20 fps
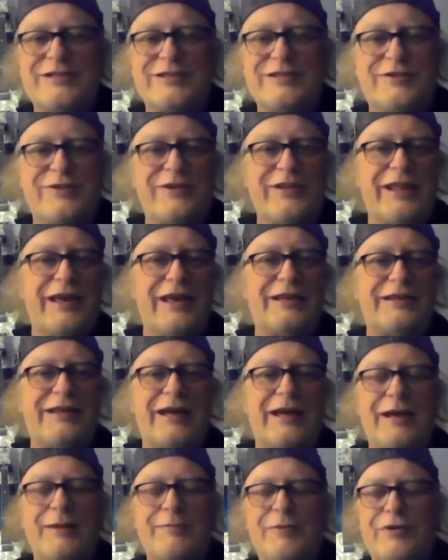glitches during that
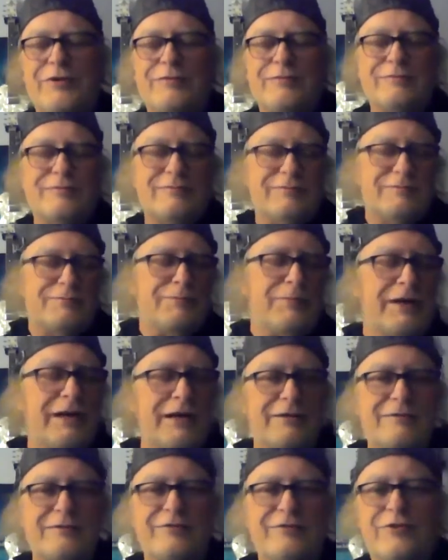time, or
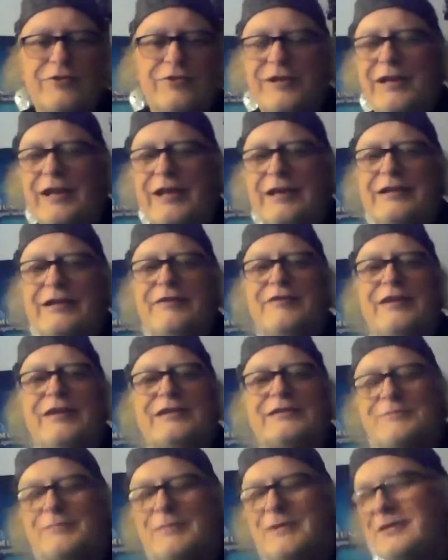
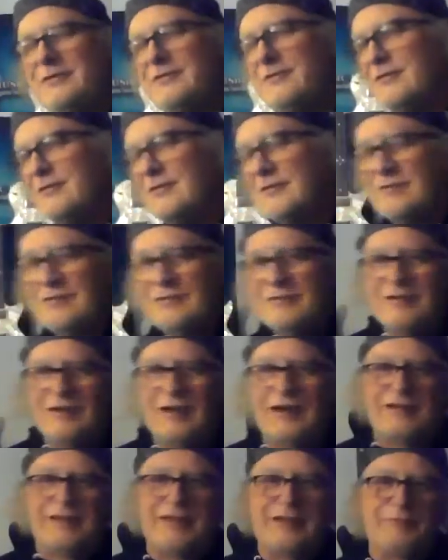connectivities, but
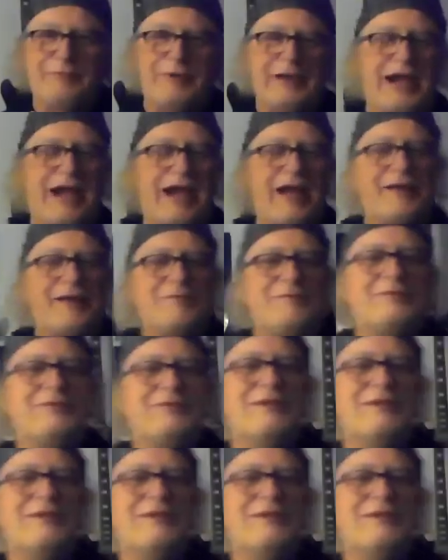I think we got it.